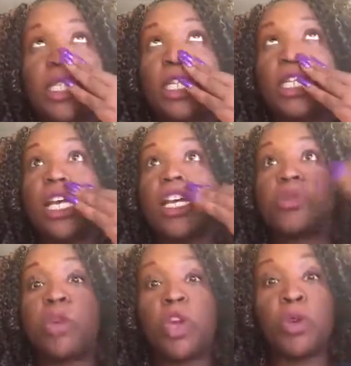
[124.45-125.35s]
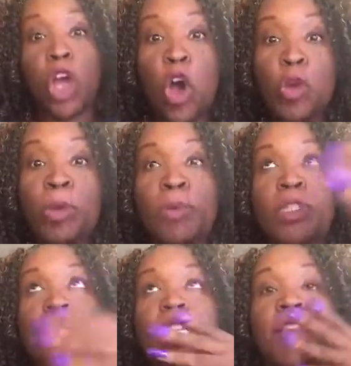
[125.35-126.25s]
She loves working with older
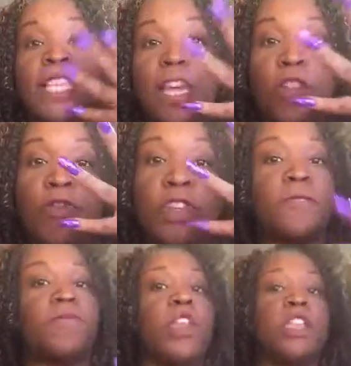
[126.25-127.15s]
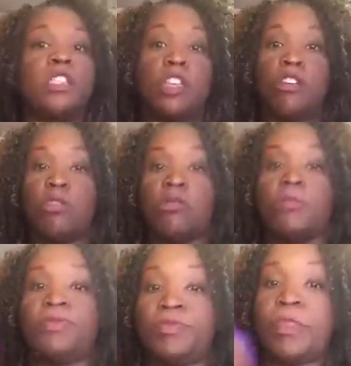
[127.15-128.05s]
people. She loves the health field. So
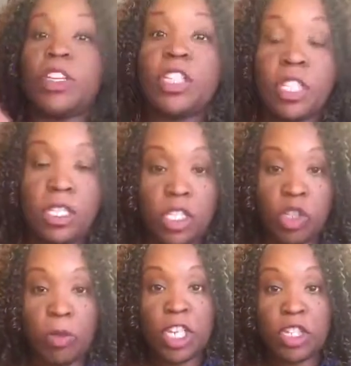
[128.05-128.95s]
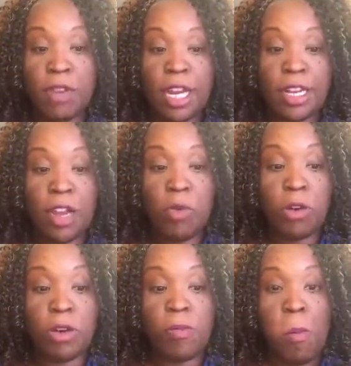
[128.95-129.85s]
she's in a situation right now
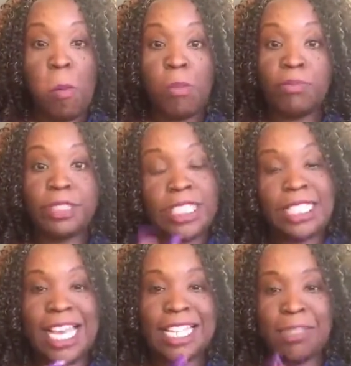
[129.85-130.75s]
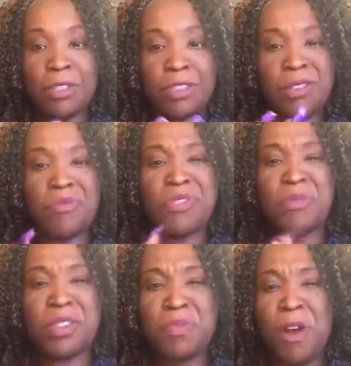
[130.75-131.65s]
where she just has some
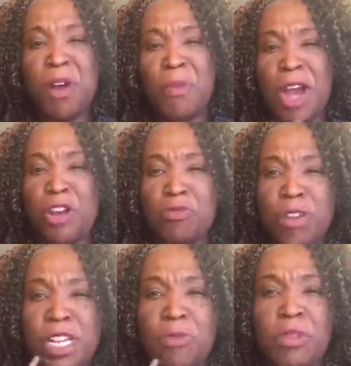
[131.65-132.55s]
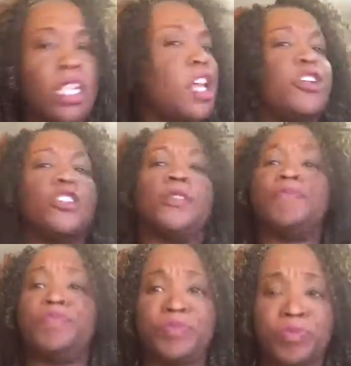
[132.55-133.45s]
small minor run-in with the laws.
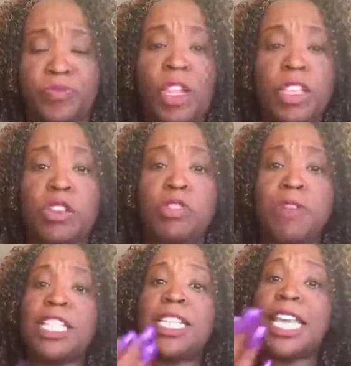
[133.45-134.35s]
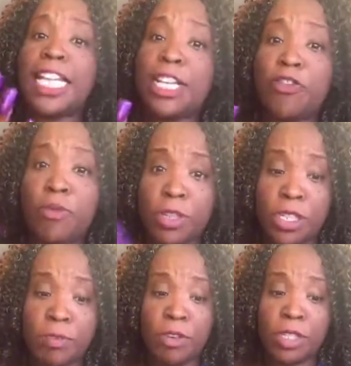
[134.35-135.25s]
And so she's ready to get cleared from
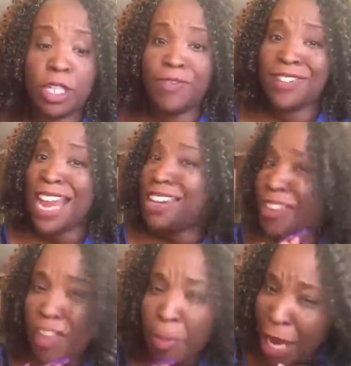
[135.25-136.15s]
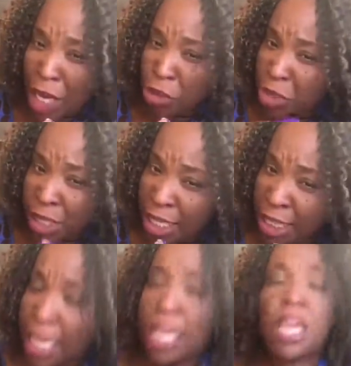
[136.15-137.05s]
some of her stuff. Nothing major, nothing like
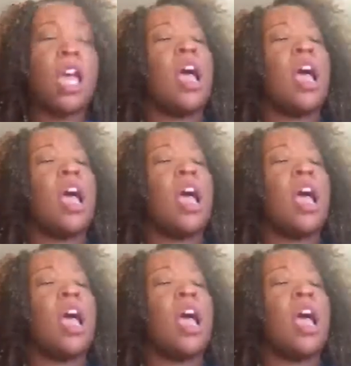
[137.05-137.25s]
that.